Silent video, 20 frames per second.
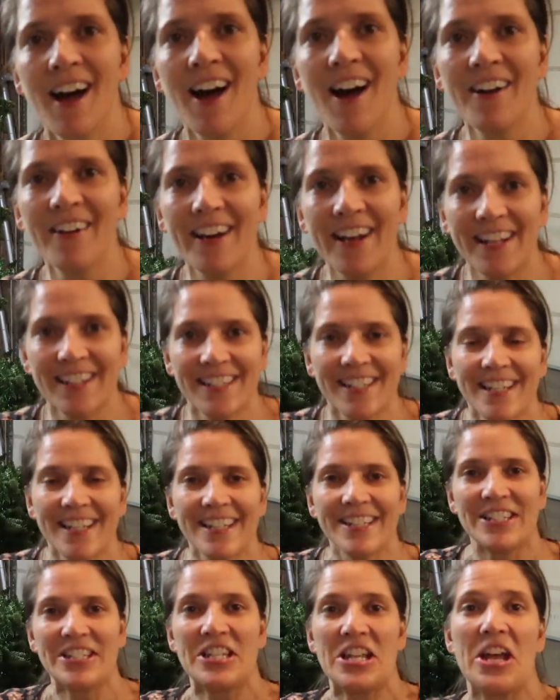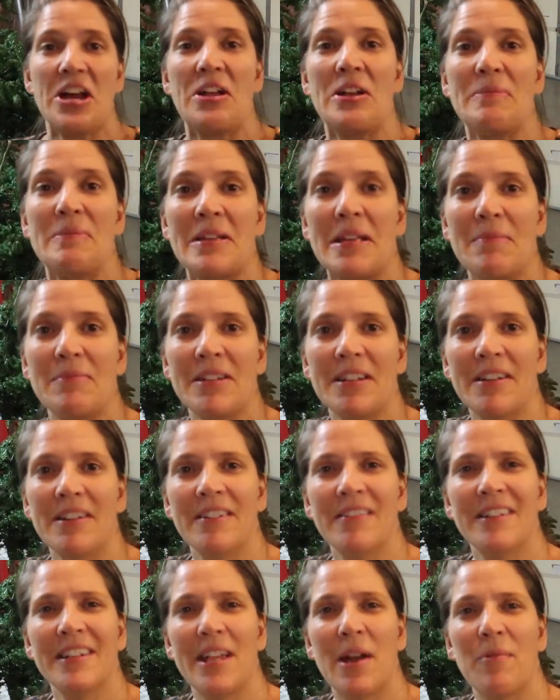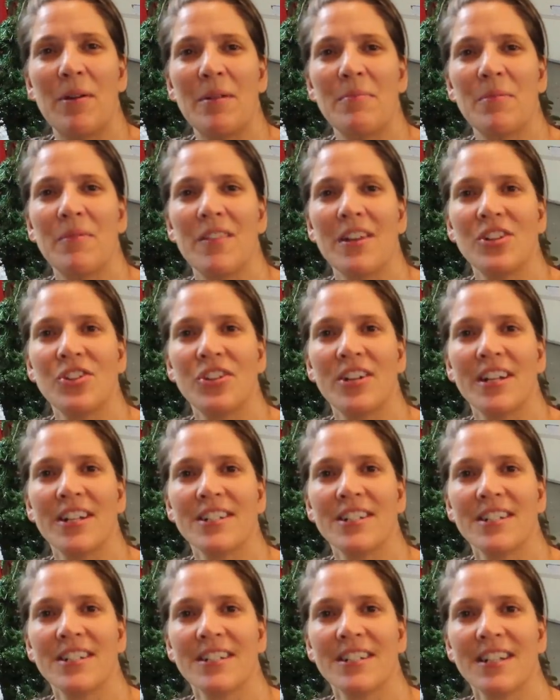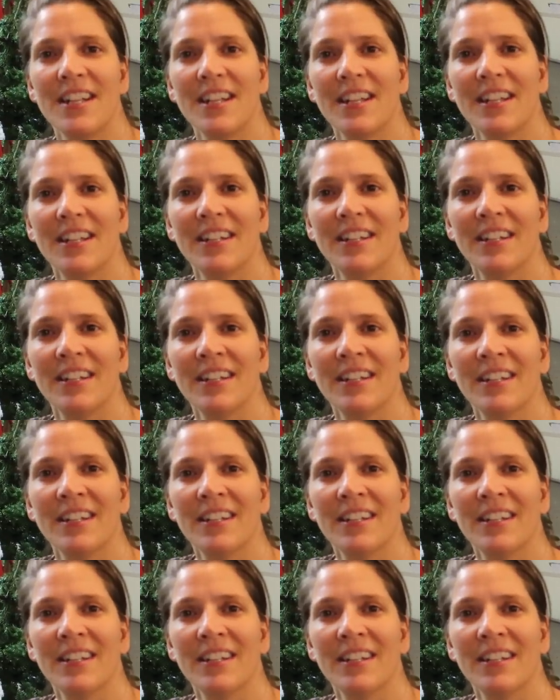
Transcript: All right, so let me come down. Oh wait, yeah, why don't you move that trash can?